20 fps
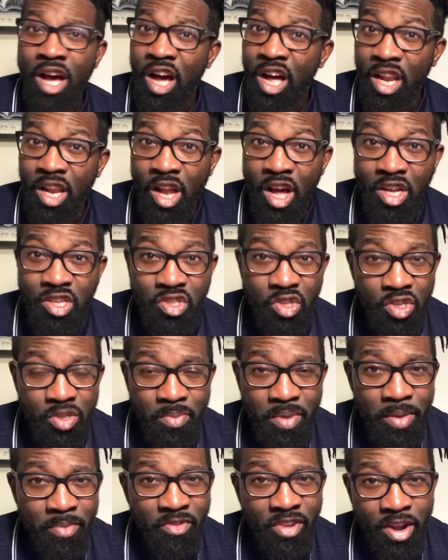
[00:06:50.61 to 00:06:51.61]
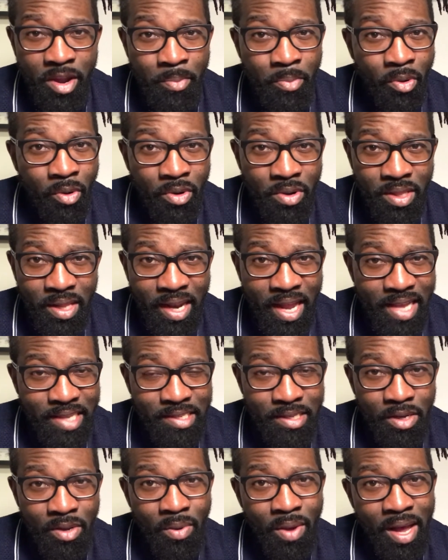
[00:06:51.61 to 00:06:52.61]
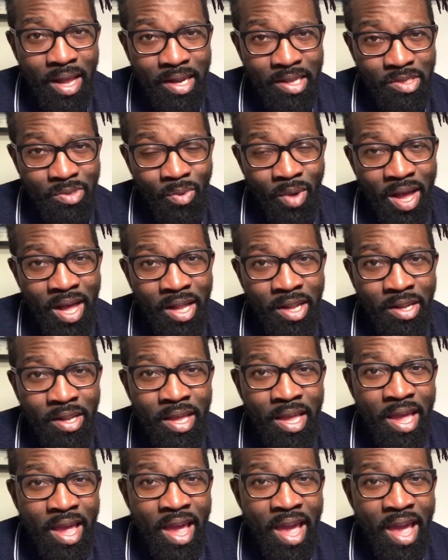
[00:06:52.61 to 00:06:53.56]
Alonso's been very poor the last little while as well.